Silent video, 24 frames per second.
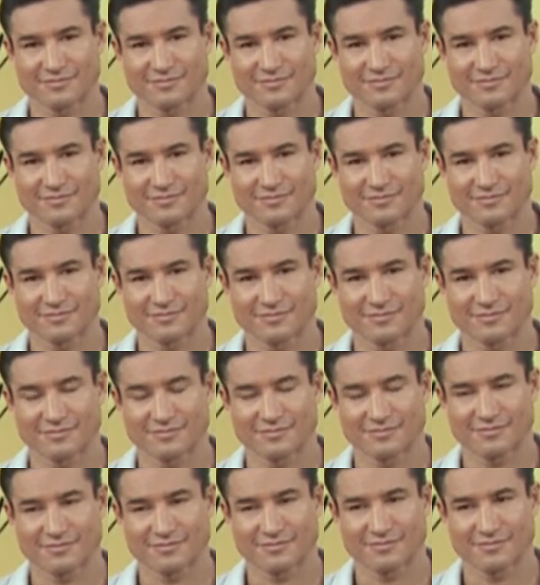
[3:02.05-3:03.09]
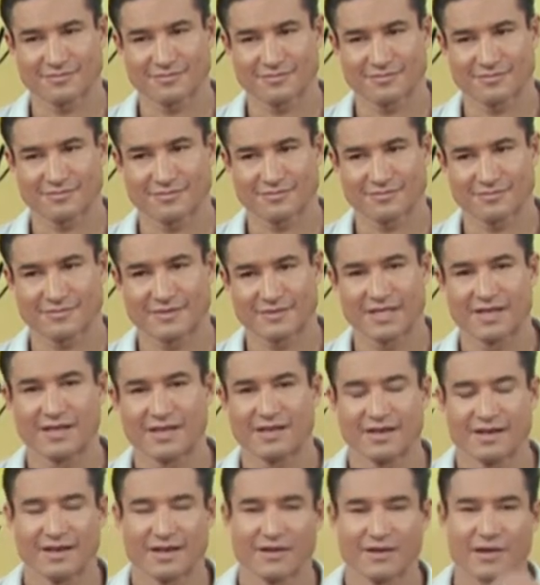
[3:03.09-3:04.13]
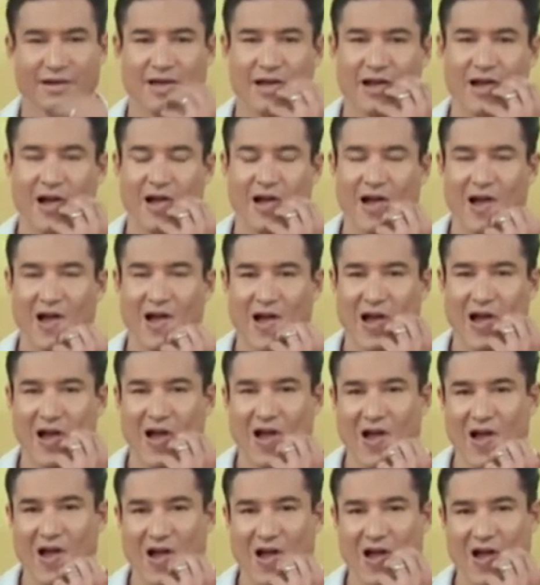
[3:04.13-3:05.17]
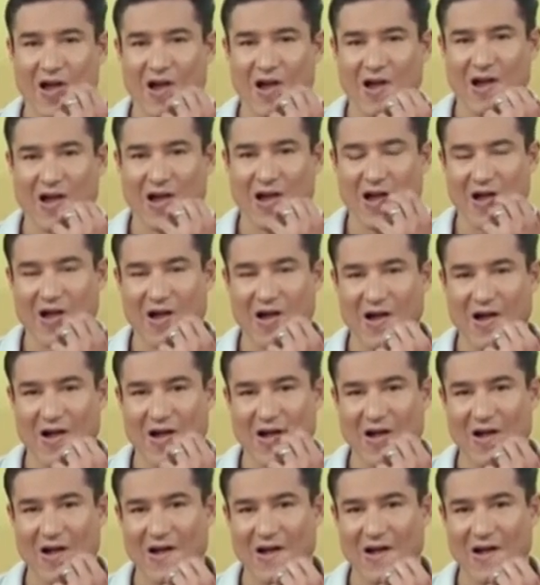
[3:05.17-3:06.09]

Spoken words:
(not speaking)